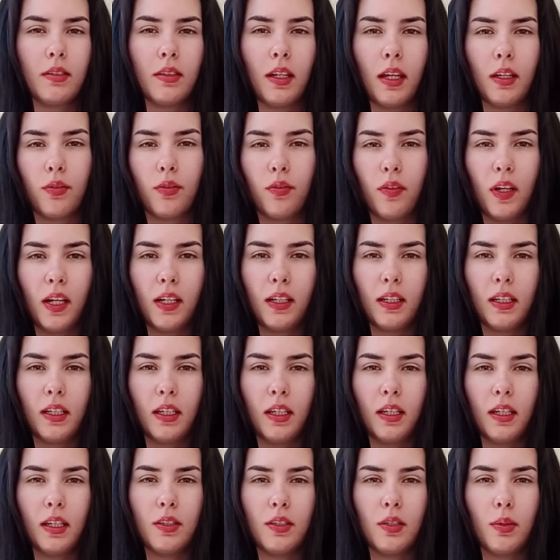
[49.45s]
Like
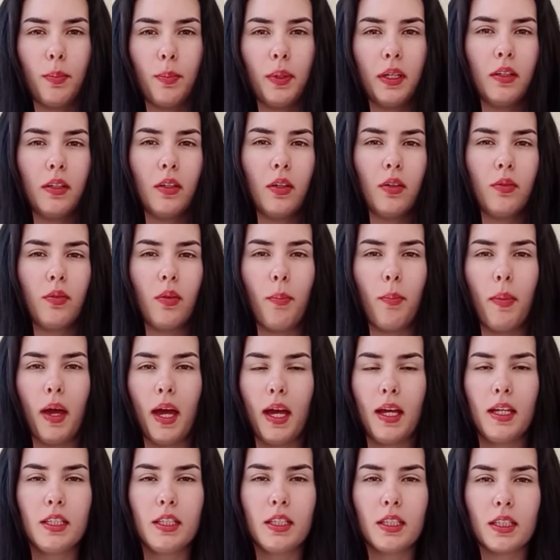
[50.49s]
frankly, it's a bit of a
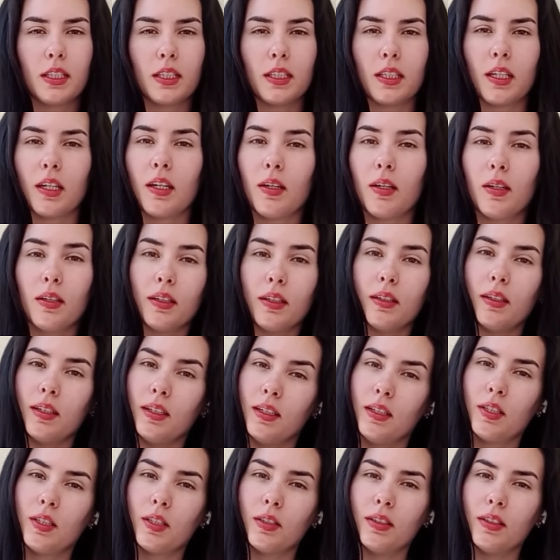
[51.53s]
mess
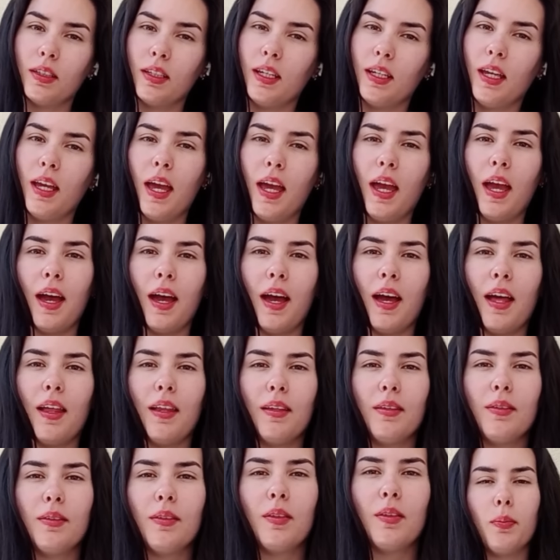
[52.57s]
recently,
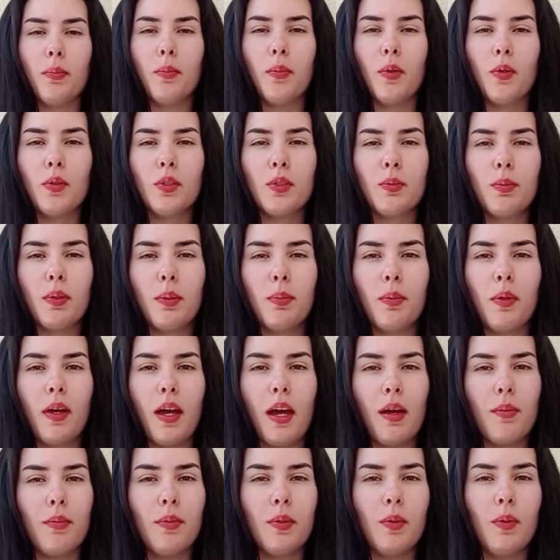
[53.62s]
and most people
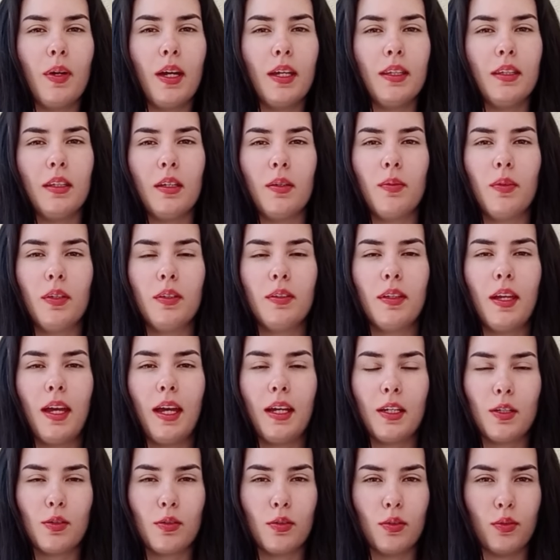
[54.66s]
have no idea what's
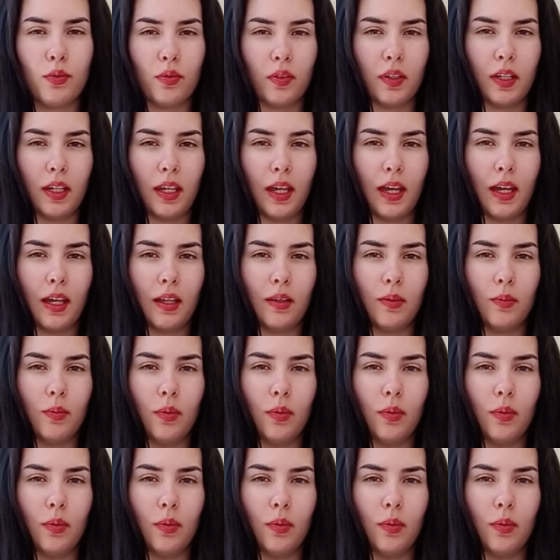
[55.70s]
actually free and